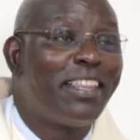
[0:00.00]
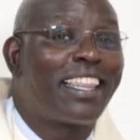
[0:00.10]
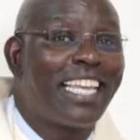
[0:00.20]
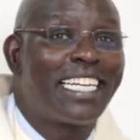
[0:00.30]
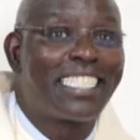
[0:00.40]
with
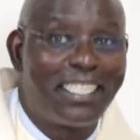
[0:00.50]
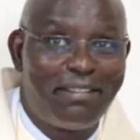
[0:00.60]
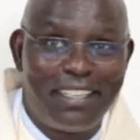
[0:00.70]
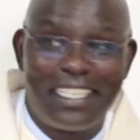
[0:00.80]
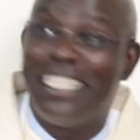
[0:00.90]
a
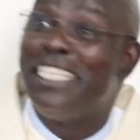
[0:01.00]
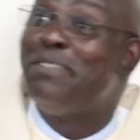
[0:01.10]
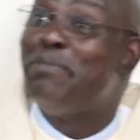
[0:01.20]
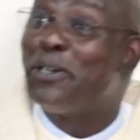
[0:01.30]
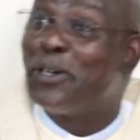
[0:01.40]
thanksgiving, it
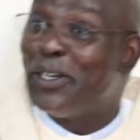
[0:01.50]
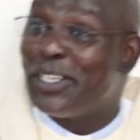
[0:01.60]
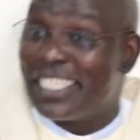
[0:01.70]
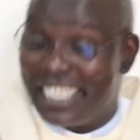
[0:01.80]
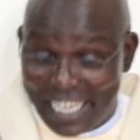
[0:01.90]
is
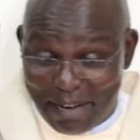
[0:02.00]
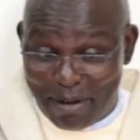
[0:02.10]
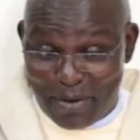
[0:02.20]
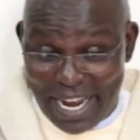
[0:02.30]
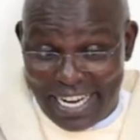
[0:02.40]
because,
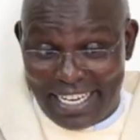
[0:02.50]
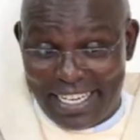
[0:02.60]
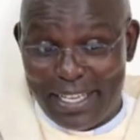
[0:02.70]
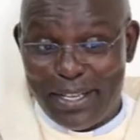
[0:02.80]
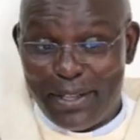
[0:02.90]
number
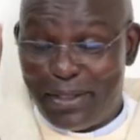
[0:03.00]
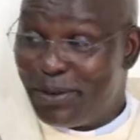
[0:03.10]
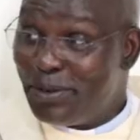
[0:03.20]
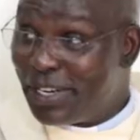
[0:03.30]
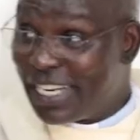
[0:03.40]
one,
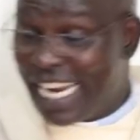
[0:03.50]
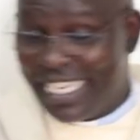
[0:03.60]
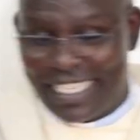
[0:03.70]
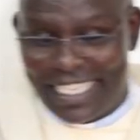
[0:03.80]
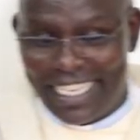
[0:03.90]
through
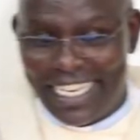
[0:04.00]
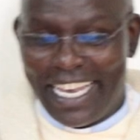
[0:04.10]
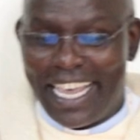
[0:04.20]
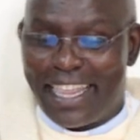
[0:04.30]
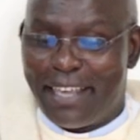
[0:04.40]
Christ,
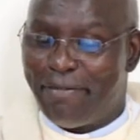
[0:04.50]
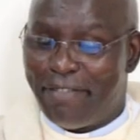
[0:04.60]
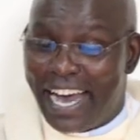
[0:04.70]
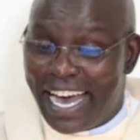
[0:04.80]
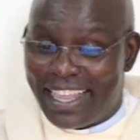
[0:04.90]
the
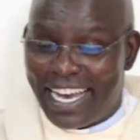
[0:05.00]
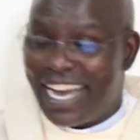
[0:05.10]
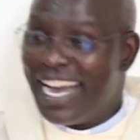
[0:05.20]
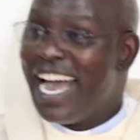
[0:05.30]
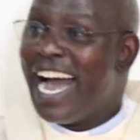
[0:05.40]

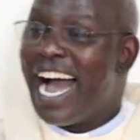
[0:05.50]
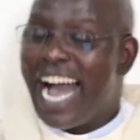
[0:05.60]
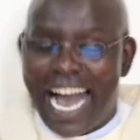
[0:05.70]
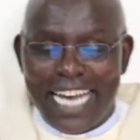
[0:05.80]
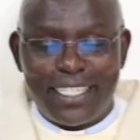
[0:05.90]
Father
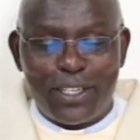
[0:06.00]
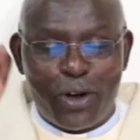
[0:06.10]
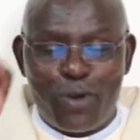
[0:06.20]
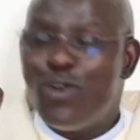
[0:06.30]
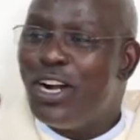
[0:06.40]
has
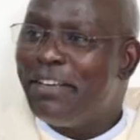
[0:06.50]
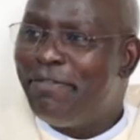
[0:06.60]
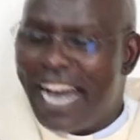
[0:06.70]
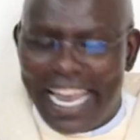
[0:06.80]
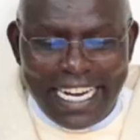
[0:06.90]

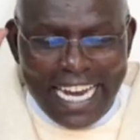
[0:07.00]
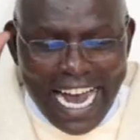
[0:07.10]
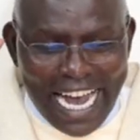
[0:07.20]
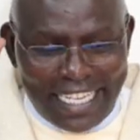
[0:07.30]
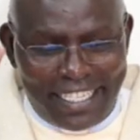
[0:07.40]
qualified
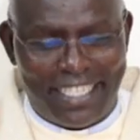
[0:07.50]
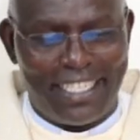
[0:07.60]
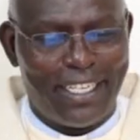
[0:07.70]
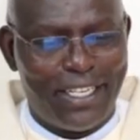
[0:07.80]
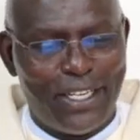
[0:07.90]

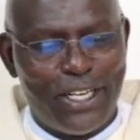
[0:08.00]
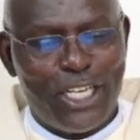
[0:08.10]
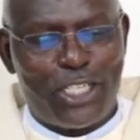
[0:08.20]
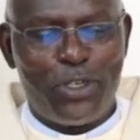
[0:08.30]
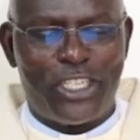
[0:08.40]
us
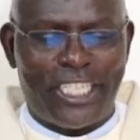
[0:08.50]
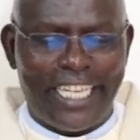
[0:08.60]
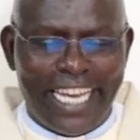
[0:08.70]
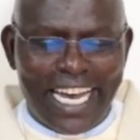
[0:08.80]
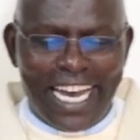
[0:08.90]
to
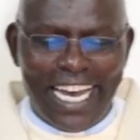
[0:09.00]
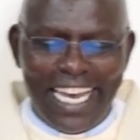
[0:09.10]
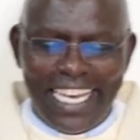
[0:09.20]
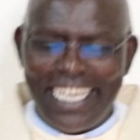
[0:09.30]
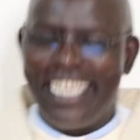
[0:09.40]
share
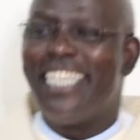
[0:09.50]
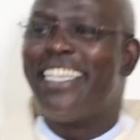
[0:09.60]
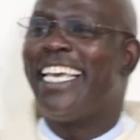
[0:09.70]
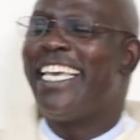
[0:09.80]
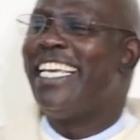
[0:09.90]

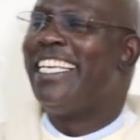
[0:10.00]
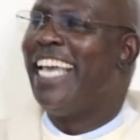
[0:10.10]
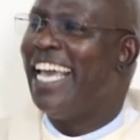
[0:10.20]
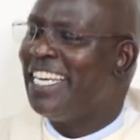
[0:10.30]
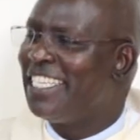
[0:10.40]
in the
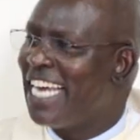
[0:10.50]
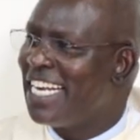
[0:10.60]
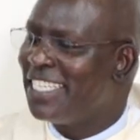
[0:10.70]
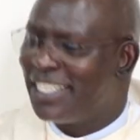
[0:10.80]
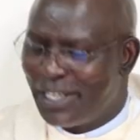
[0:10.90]

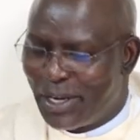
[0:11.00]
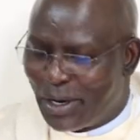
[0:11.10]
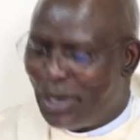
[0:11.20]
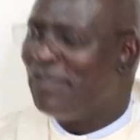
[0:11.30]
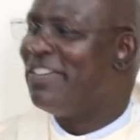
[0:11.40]
inheritance
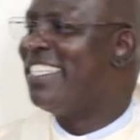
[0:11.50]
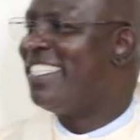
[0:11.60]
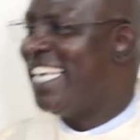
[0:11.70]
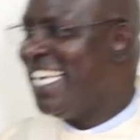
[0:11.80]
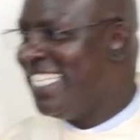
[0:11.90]
of the
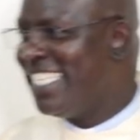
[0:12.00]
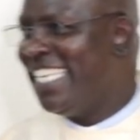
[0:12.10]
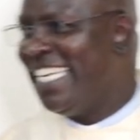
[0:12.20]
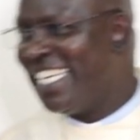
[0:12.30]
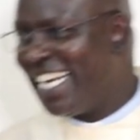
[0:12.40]
saints
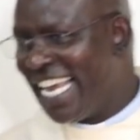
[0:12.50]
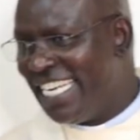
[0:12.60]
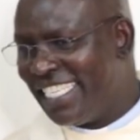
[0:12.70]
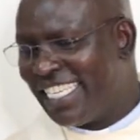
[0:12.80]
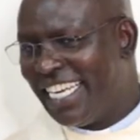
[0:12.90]
in
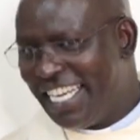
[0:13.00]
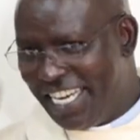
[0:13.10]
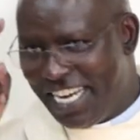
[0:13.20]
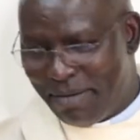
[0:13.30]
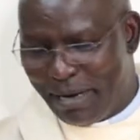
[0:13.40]
light.
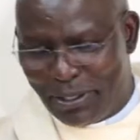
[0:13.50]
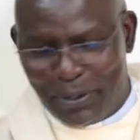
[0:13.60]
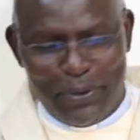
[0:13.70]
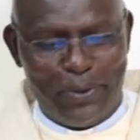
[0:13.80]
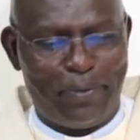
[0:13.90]
Number
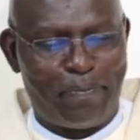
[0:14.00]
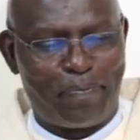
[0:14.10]
two,